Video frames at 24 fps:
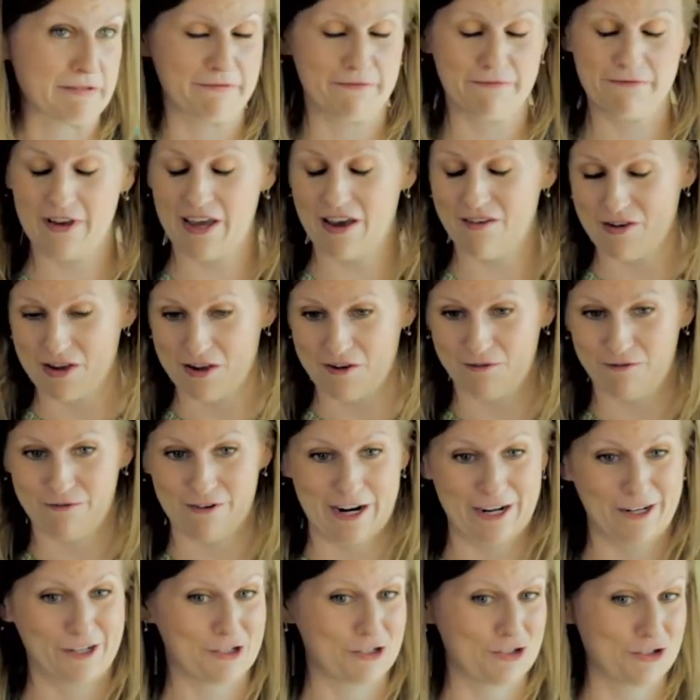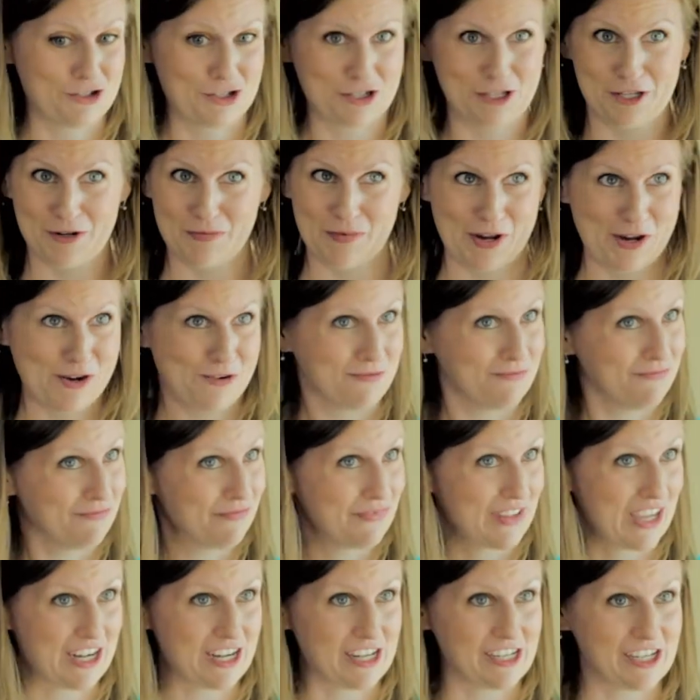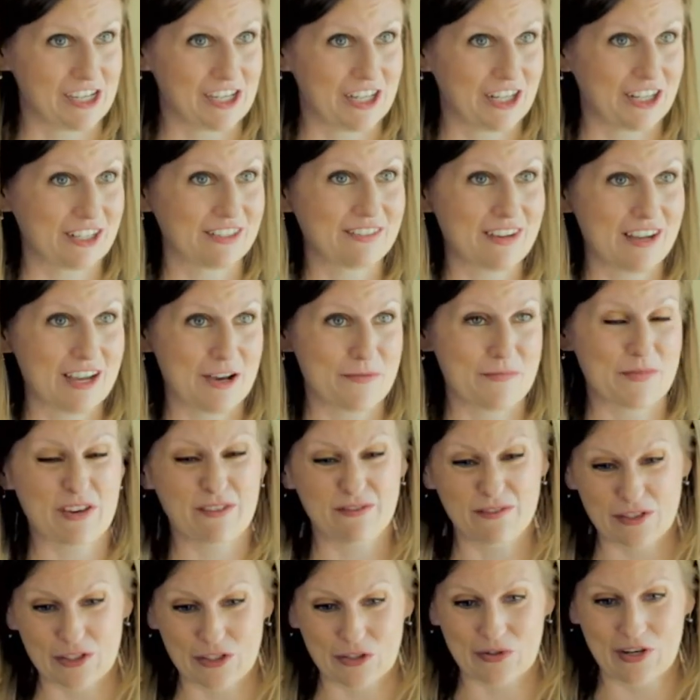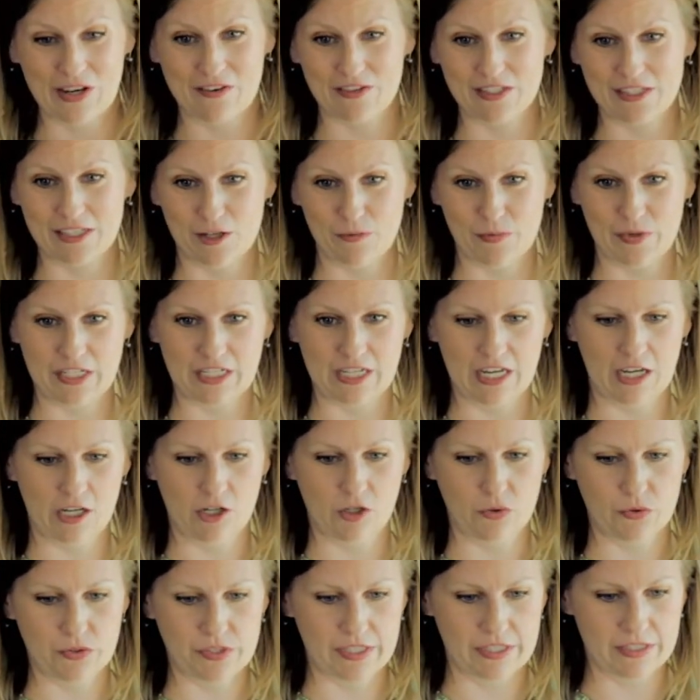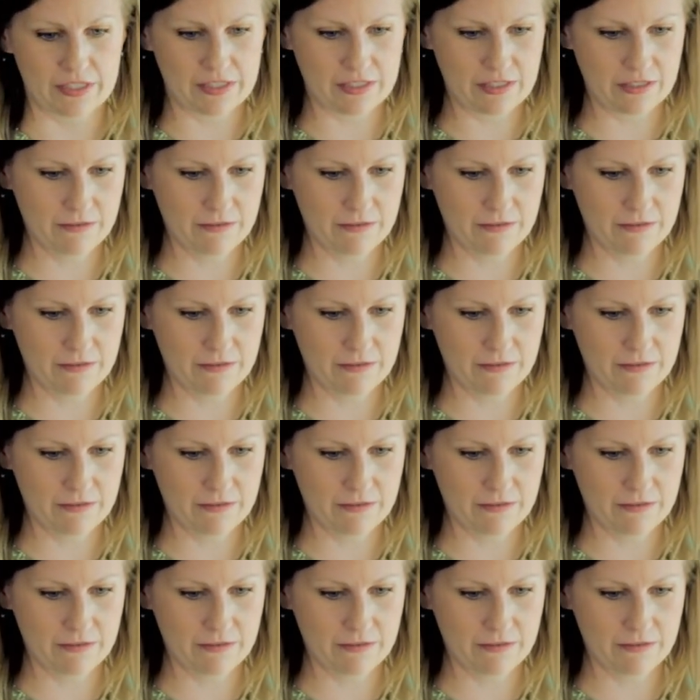having a fracture just about any year if you do have a CP diagnosis.